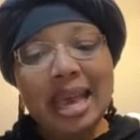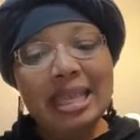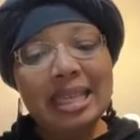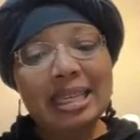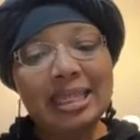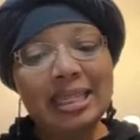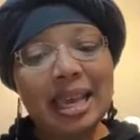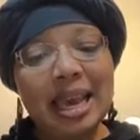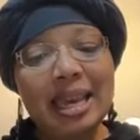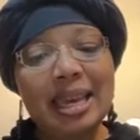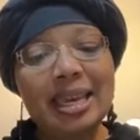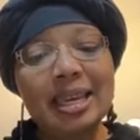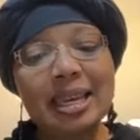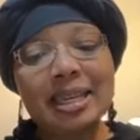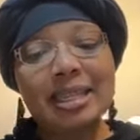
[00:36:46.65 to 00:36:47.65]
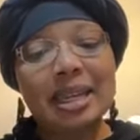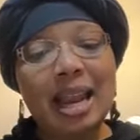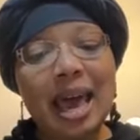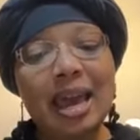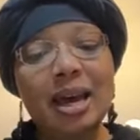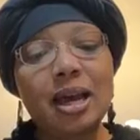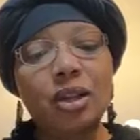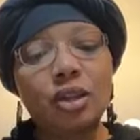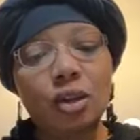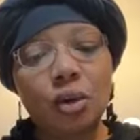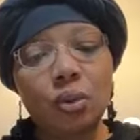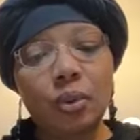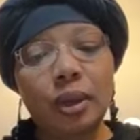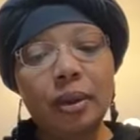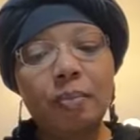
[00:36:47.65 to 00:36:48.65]
And the second is like
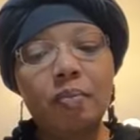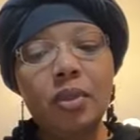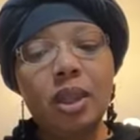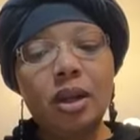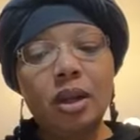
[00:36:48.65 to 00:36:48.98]
unto it.